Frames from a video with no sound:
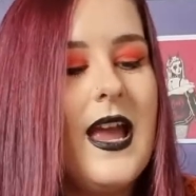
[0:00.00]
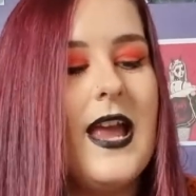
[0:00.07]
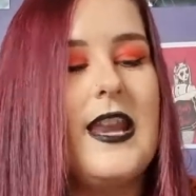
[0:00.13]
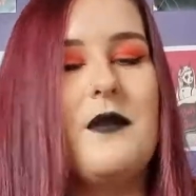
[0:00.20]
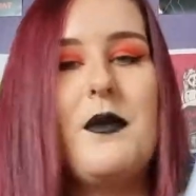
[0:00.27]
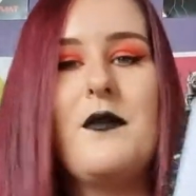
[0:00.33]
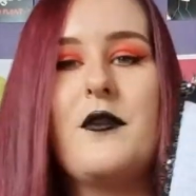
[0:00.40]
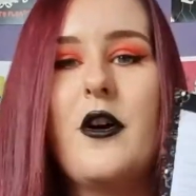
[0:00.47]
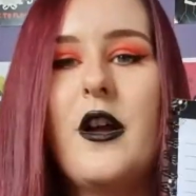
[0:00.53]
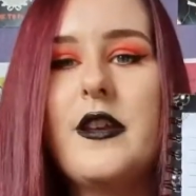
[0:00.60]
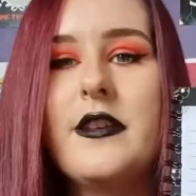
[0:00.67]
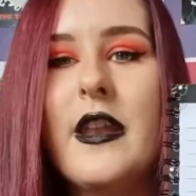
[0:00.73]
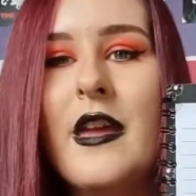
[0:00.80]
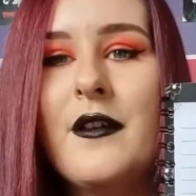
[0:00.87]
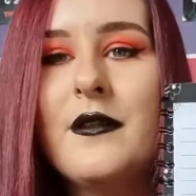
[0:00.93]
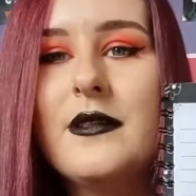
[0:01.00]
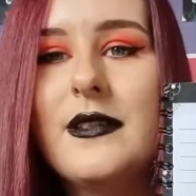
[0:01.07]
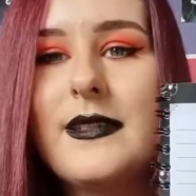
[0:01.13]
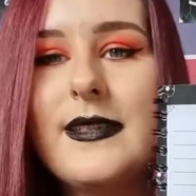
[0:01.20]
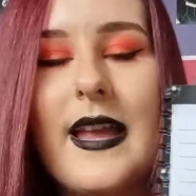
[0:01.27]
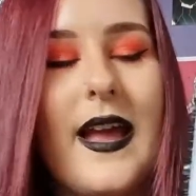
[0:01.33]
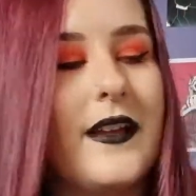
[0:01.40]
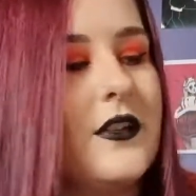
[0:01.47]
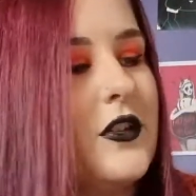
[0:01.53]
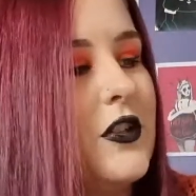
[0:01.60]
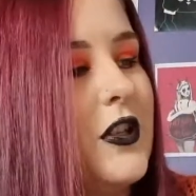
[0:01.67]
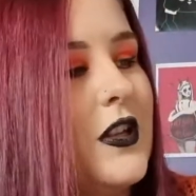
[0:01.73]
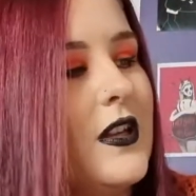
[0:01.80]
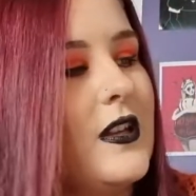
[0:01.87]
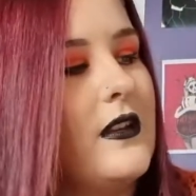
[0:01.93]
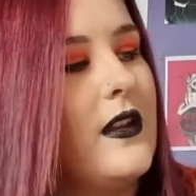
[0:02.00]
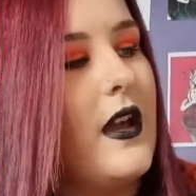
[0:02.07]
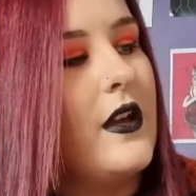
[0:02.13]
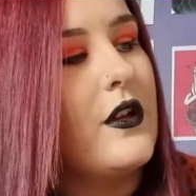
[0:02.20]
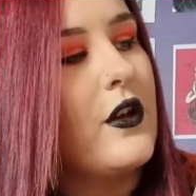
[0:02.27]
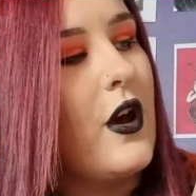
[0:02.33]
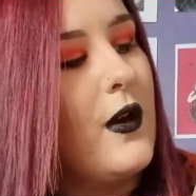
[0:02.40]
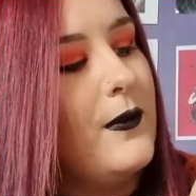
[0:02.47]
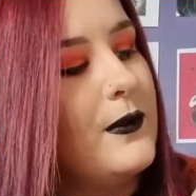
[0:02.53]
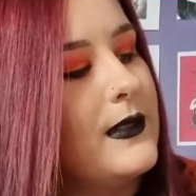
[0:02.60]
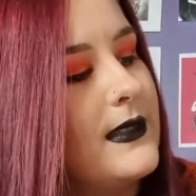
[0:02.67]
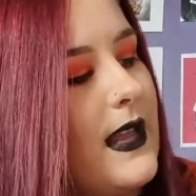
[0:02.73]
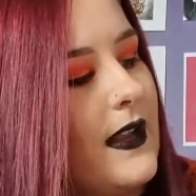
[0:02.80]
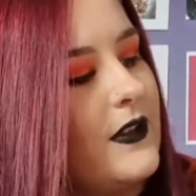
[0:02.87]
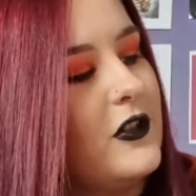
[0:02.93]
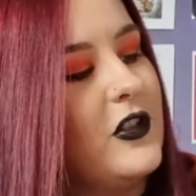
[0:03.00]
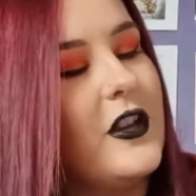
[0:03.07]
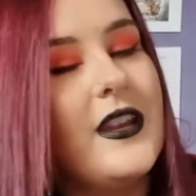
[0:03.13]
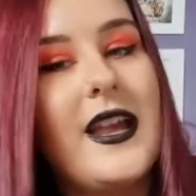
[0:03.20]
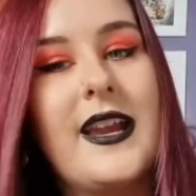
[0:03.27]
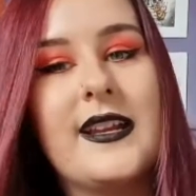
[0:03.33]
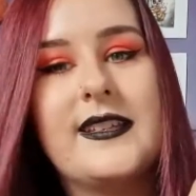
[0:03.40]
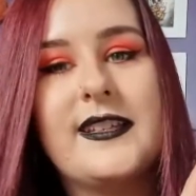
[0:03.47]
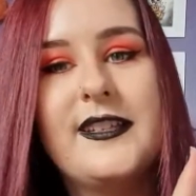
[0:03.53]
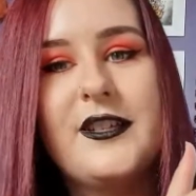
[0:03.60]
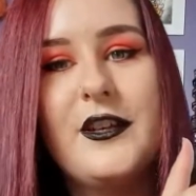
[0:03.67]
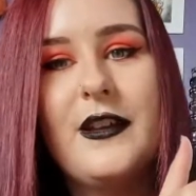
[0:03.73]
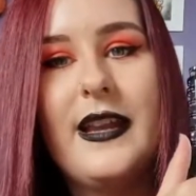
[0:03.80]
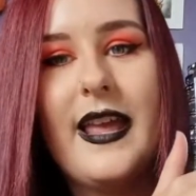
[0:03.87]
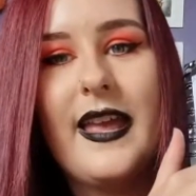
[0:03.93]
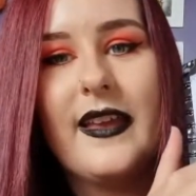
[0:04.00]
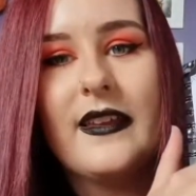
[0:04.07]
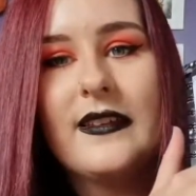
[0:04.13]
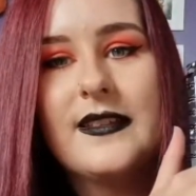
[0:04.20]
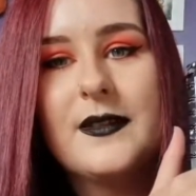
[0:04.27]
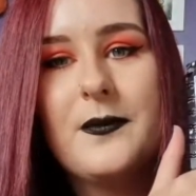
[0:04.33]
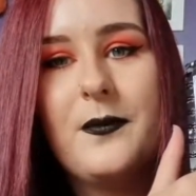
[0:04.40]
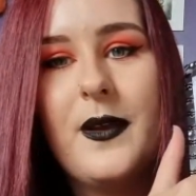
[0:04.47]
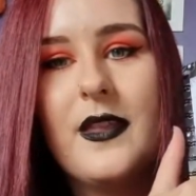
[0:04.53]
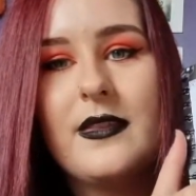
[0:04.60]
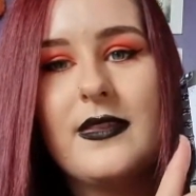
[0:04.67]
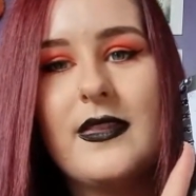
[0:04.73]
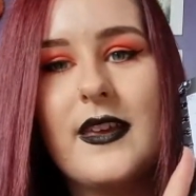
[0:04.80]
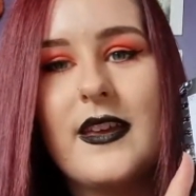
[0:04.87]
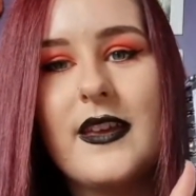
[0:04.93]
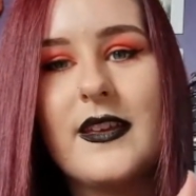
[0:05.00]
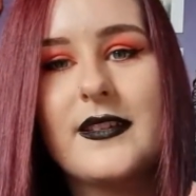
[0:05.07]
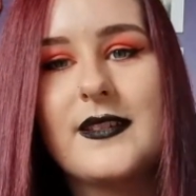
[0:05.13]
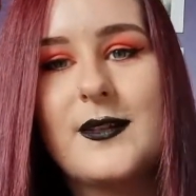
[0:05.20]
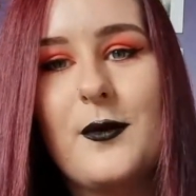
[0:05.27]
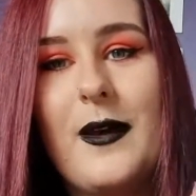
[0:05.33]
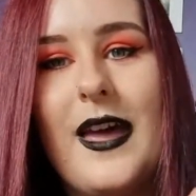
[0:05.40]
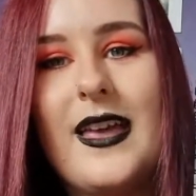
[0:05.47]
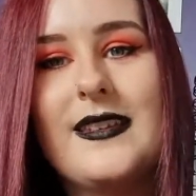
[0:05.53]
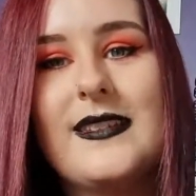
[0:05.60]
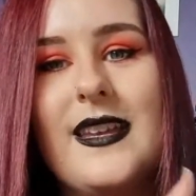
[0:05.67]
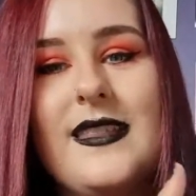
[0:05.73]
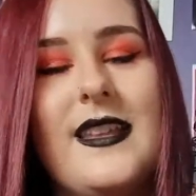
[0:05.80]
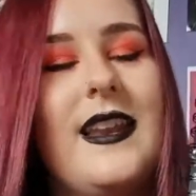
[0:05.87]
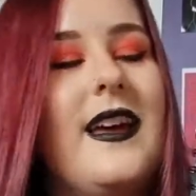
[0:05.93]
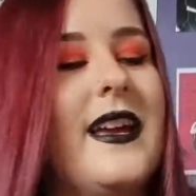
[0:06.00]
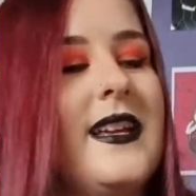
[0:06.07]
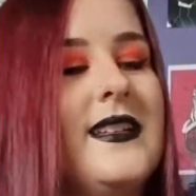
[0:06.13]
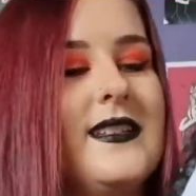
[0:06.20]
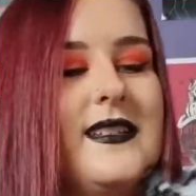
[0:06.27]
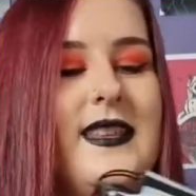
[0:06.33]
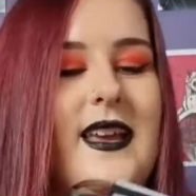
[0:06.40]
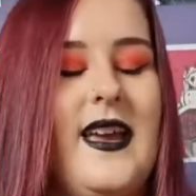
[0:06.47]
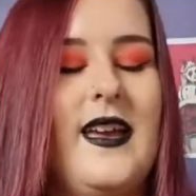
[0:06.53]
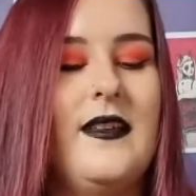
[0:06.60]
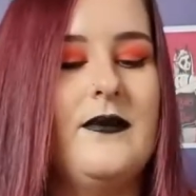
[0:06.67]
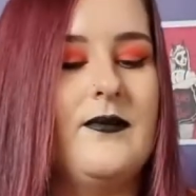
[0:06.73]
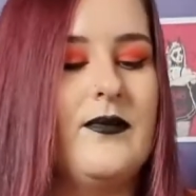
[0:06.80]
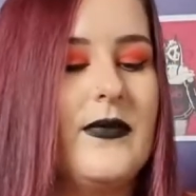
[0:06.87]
And then we've got a note section, a goal section, and a to-do list with the squares and the lines there.